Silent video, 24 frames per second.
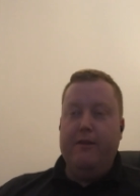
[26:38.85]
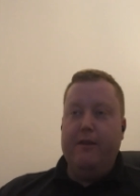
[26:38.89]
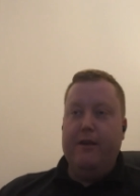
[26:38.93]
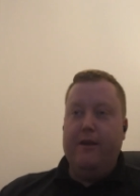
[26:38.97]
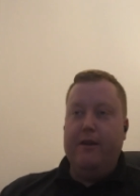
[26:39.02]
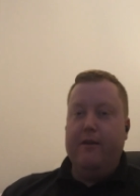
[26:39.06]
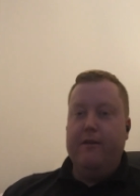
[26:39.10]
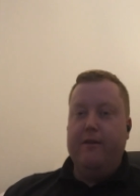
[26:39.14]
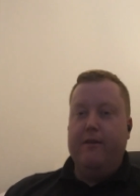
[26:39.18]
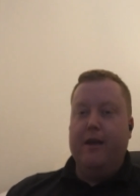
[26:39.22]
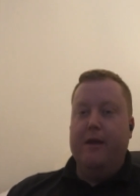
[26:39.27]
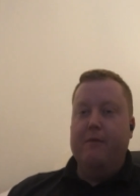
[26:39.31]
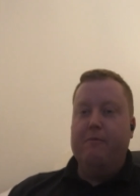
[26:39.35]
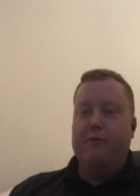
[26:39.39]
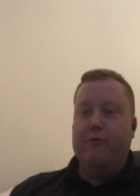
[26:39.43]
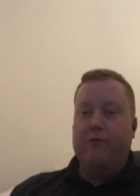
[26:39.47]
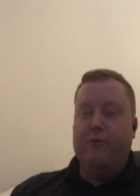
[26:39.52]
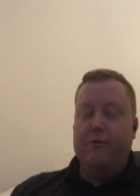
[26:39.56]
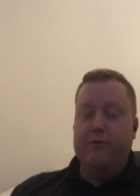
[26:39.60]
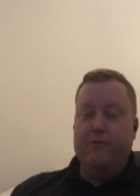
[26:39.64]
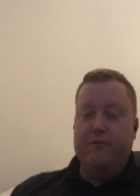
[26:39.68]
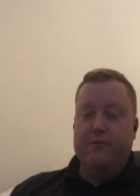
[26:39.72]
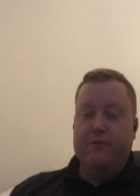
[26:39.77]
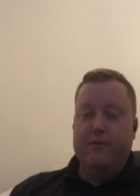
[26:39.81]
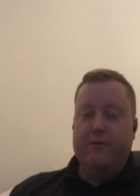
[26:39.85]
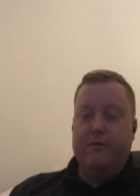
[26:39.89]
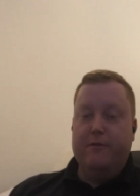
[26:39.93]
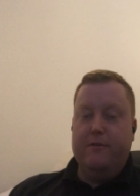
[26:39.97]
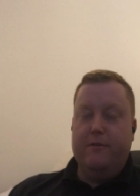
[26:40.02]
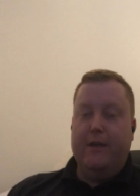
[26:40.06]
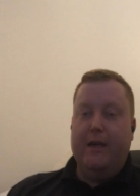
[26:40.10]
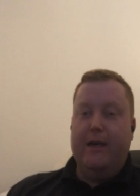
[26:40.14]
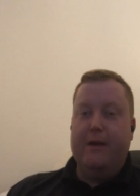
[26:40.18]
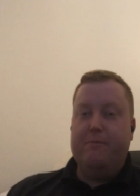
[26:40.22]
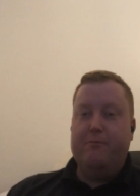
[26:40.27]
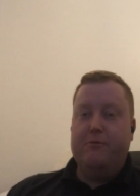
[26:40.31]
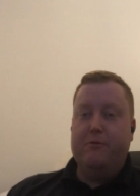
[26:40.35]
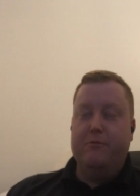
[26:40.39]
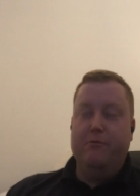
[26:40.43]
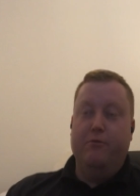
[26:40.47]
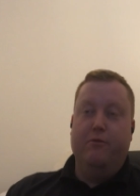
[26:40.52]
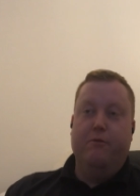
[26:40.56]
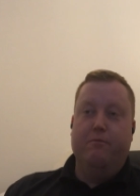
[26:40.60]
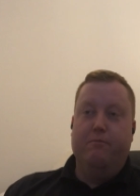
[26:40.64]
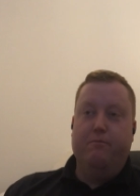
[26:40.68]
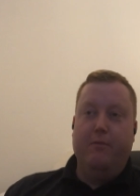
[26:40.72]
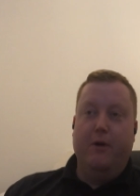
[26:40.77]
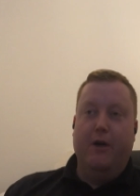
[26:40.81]
think Game of Thrones,
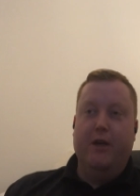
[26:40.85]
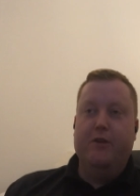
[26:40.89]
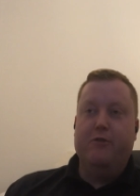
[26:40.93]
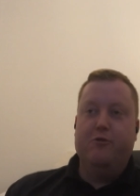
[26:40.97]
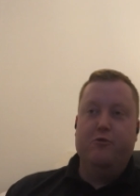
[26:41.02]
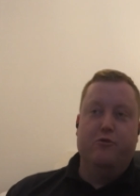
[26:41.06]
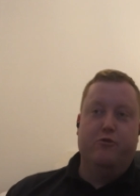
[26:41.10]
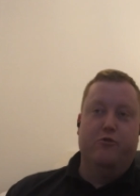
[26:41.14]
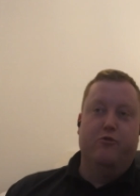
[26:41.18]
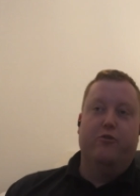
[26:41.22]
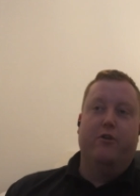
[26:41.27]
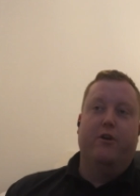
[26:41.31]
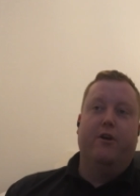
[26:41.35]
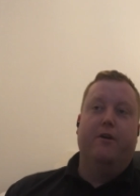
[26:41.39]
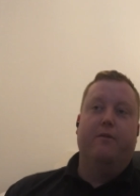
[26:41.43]
captured by George R.